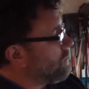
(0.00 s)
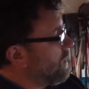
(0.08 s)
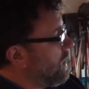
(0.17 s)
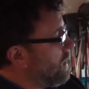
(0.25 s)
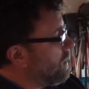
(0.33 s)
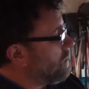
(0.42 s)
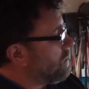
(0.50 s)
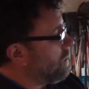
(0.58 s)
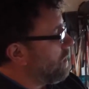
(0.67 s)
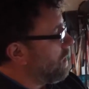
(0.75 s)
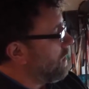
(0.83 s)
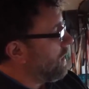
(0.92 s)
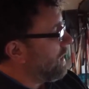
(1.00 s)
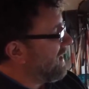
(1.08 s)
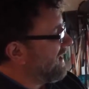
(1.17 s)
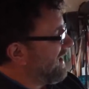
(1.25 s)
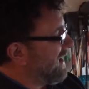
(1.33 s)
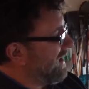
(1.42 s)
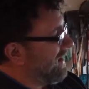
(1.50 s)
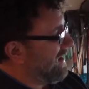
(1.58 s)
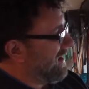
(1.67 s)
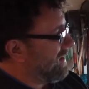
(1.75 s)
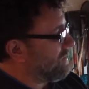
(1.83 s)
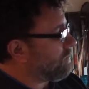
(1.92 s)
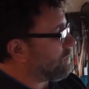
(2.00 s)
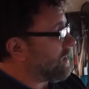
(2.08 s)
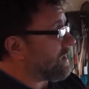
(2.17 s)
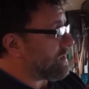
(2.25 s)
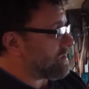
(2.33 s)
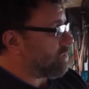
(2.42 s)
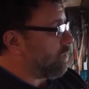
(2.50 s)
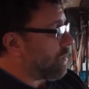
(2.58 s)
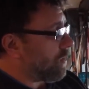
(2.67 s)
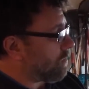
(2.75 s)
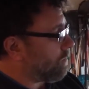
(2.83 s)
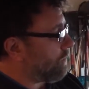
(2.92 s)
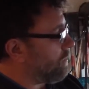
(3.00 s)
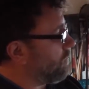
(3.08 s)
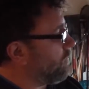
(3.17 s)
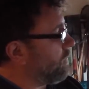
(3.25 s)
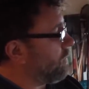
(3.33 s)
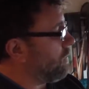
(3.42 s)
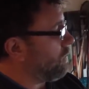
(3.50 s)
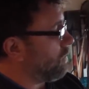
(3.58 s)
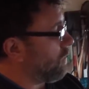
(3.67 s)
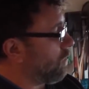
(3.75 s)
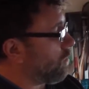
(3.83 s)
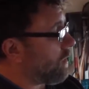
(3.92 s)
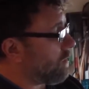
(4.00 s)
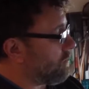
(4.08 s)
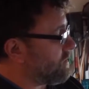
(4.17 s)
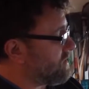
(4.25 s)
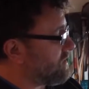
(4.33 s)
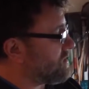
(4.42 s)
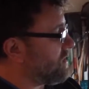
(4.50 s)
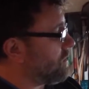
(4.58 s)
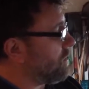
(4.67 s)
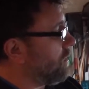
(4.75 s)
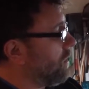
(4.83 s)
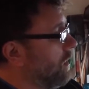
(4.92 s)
one here, I don't think is waterproof or water resistant.